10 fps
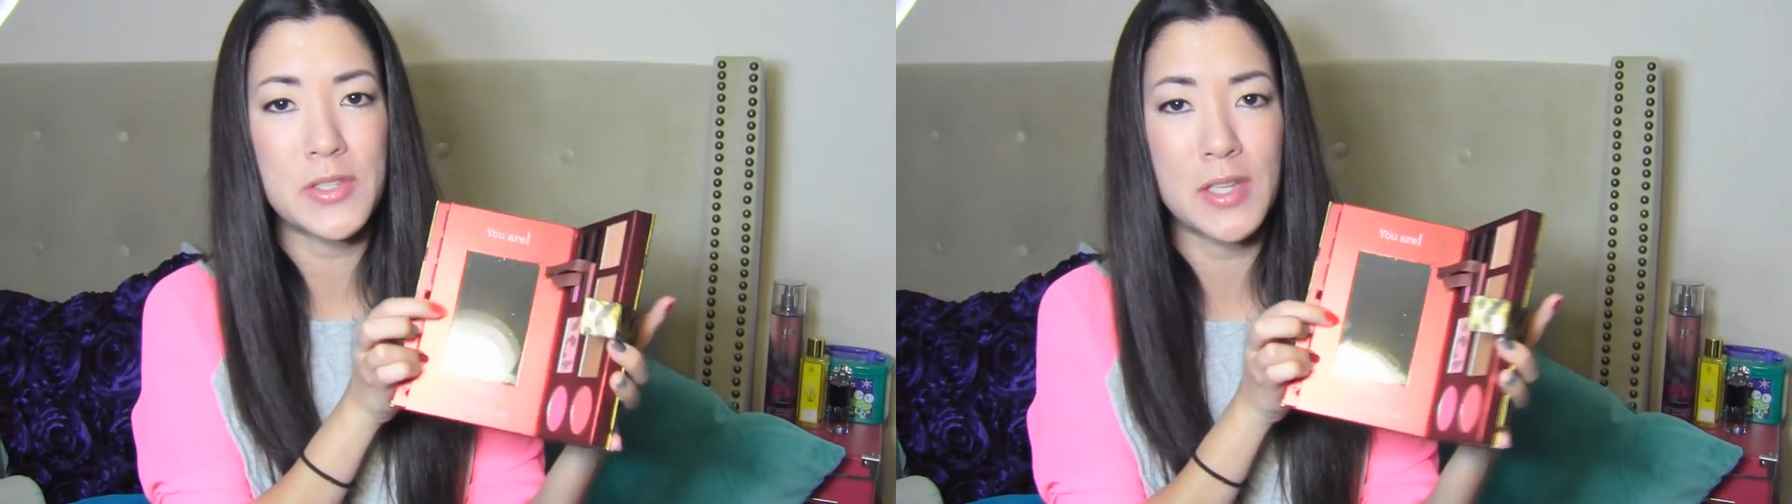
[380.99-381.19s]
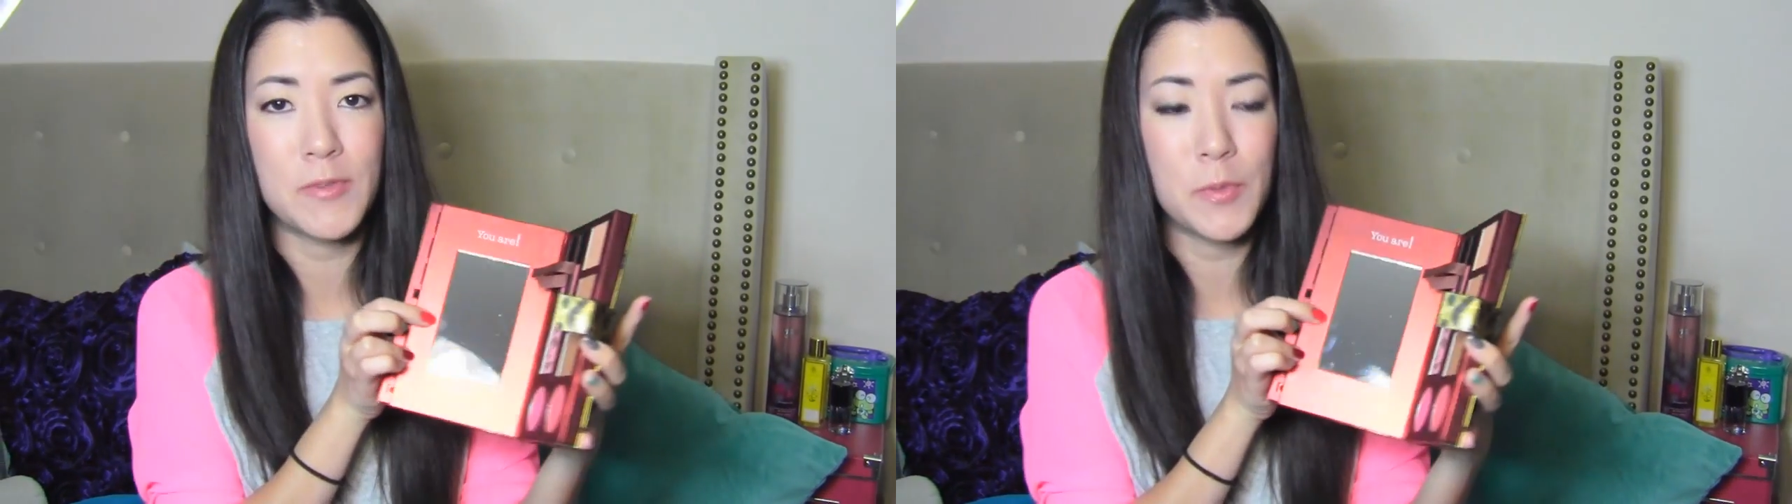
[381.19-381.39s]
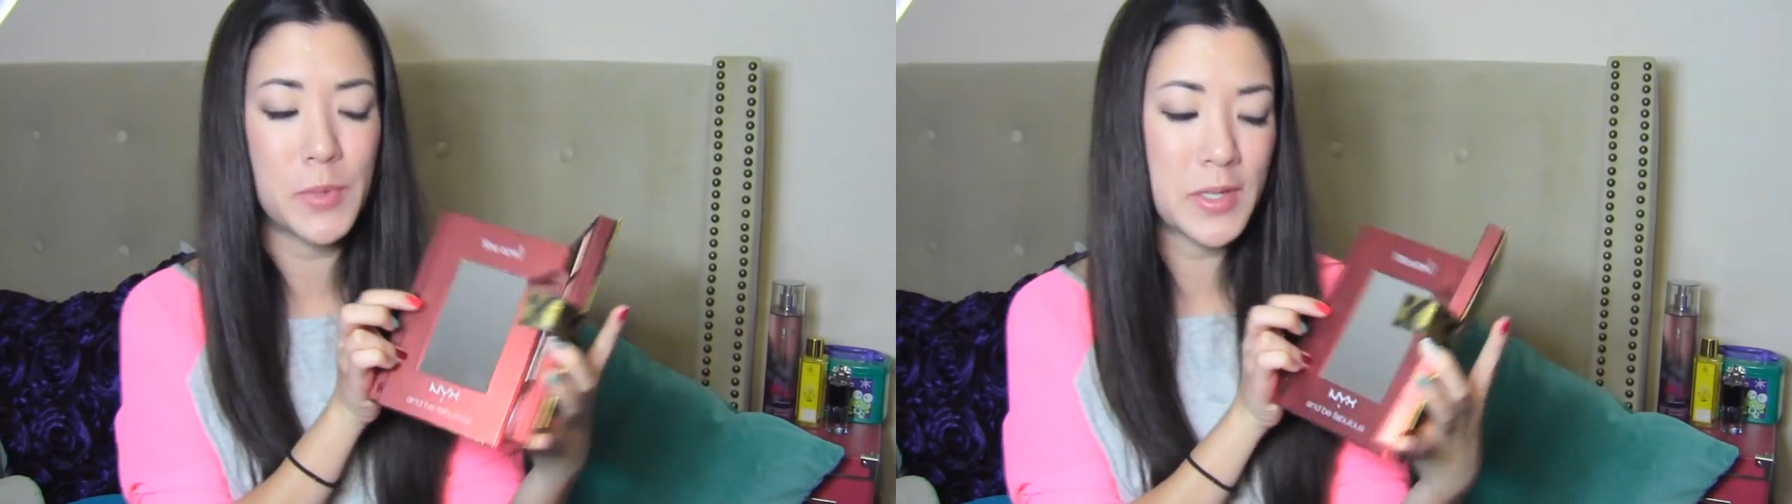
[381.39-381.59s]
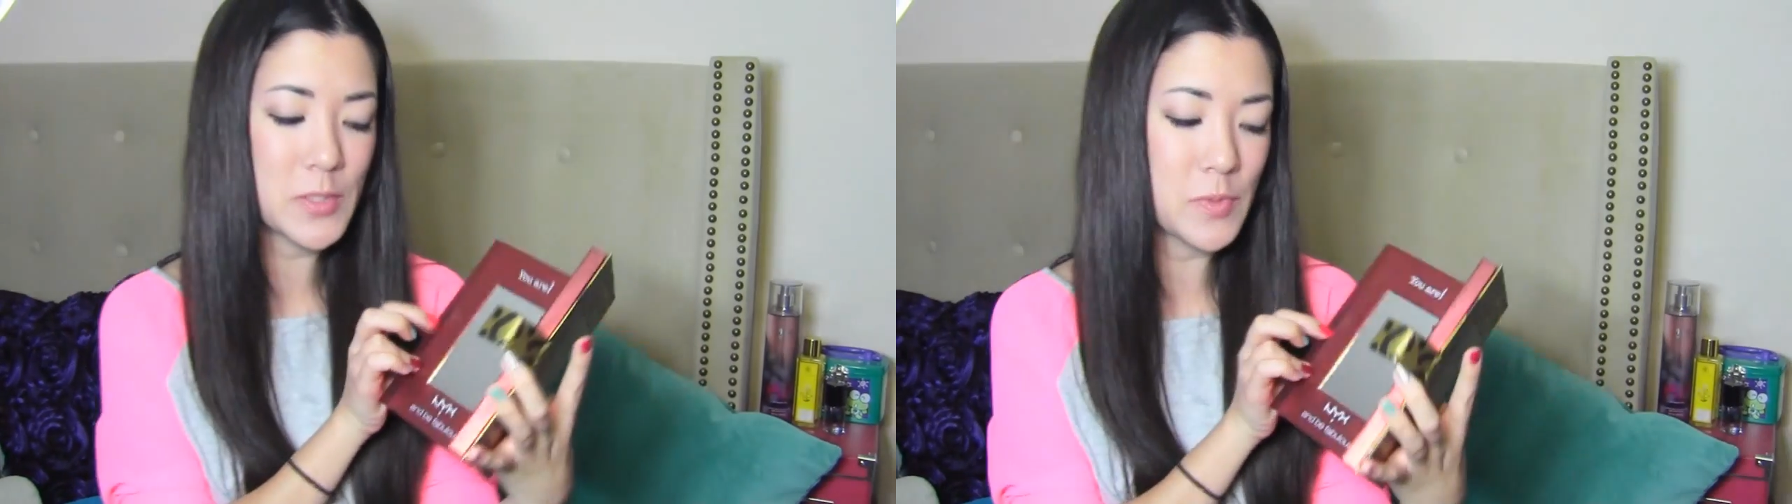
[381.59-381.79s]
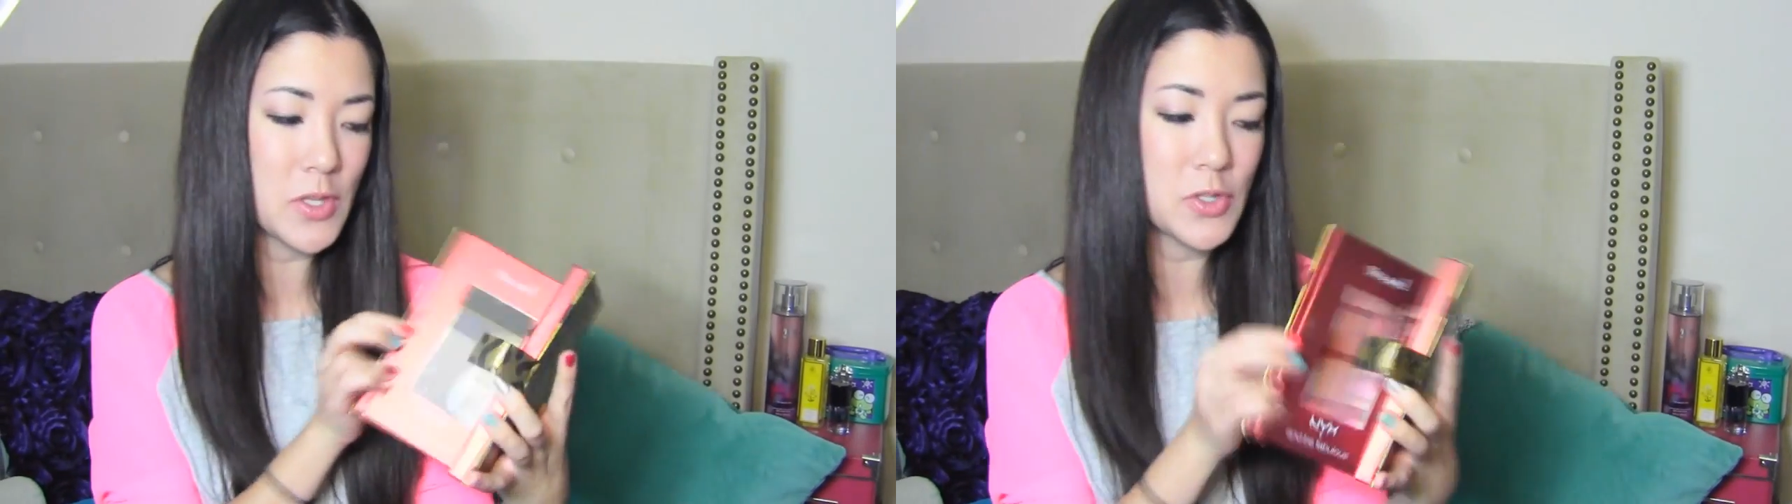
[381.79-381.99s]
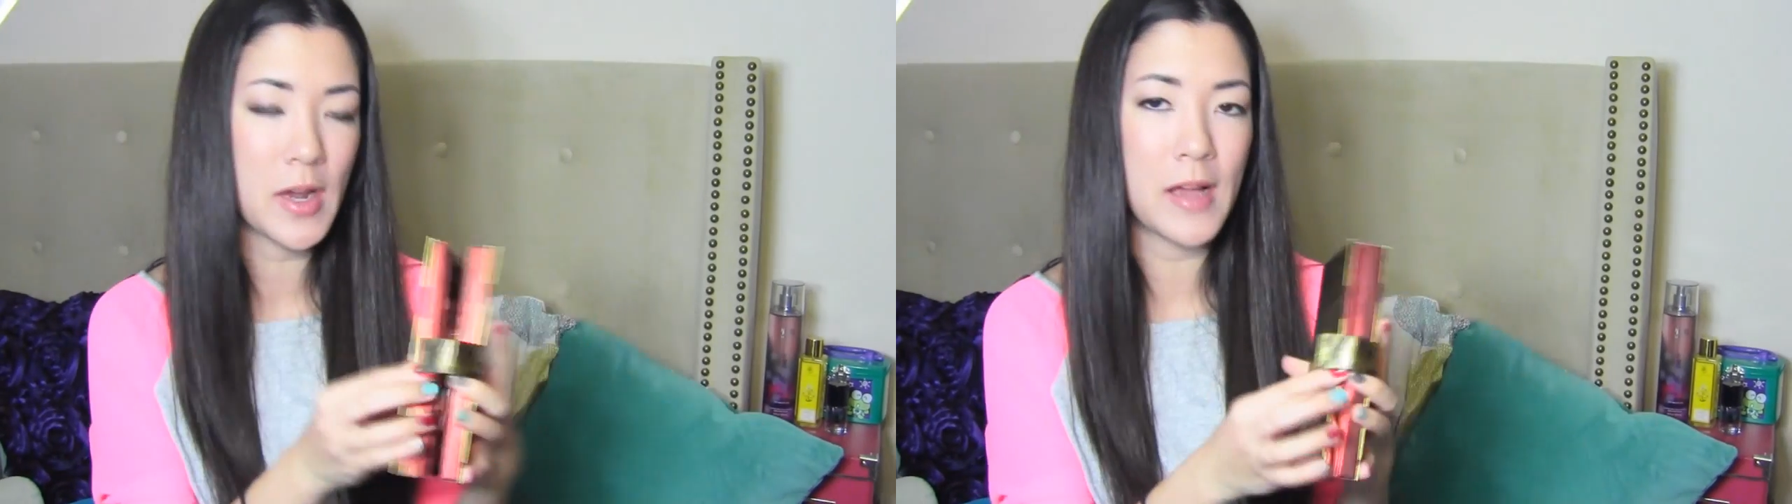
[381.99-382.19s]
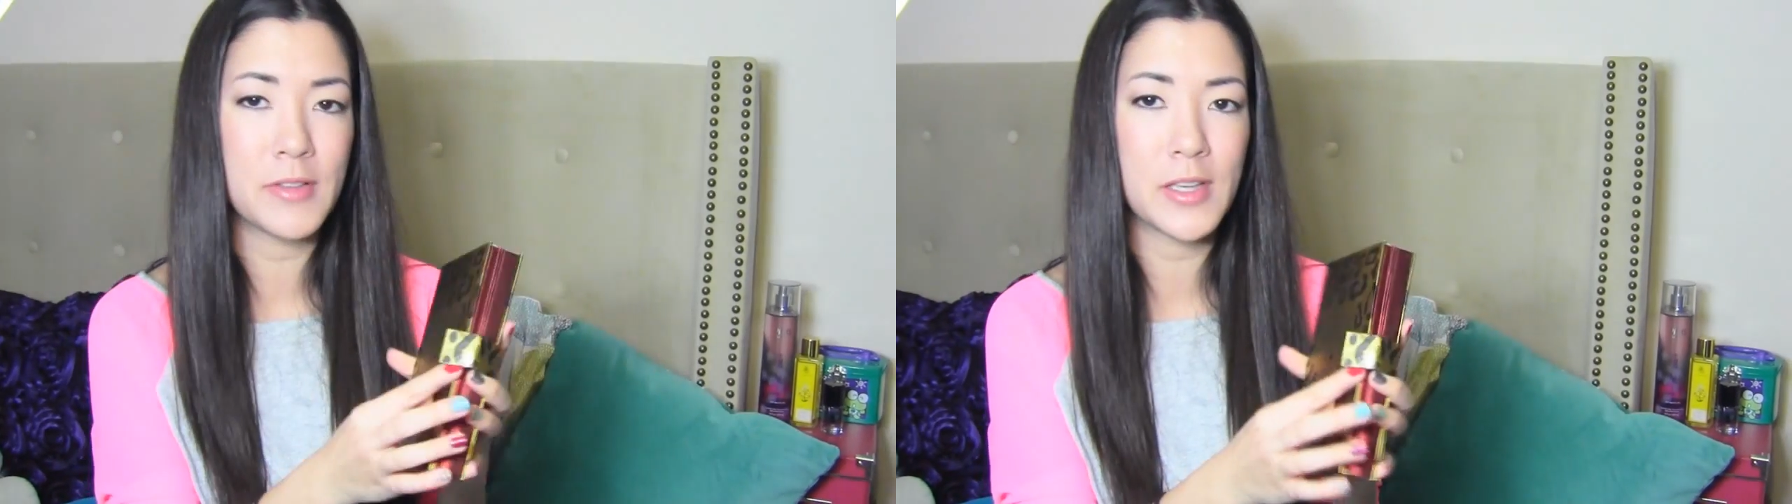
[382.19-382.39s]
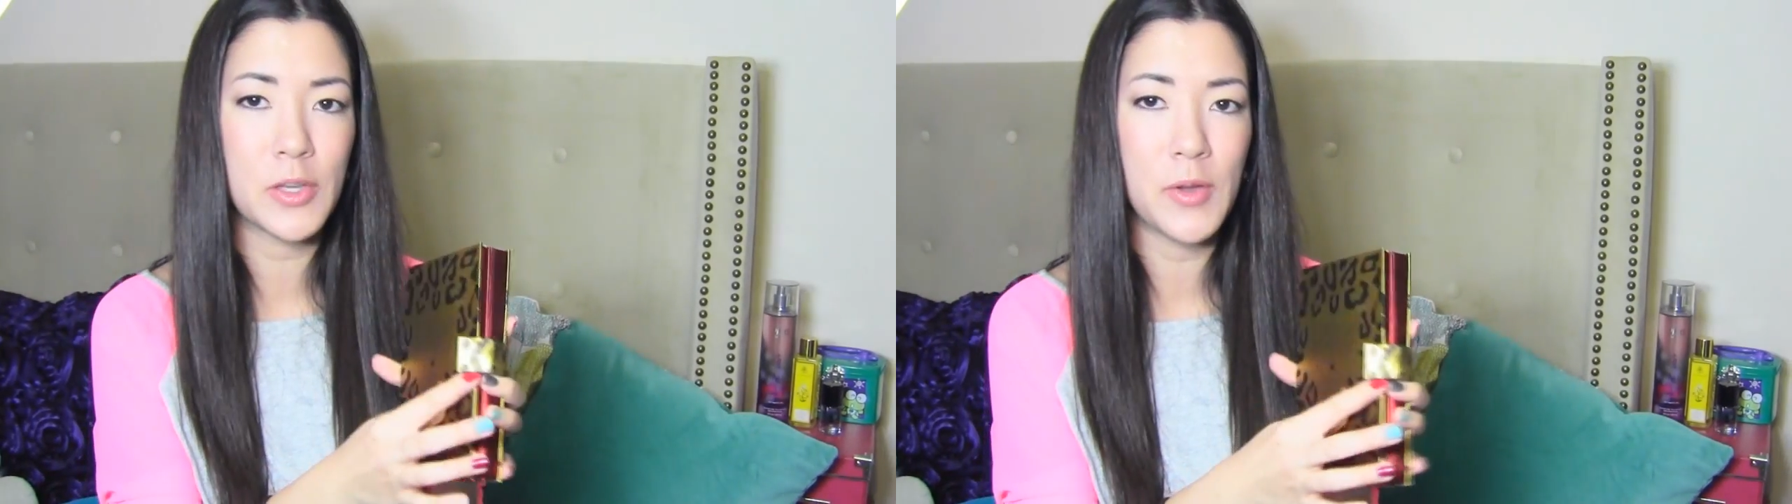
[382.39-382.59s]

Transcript: so that if you bring this with you traveling,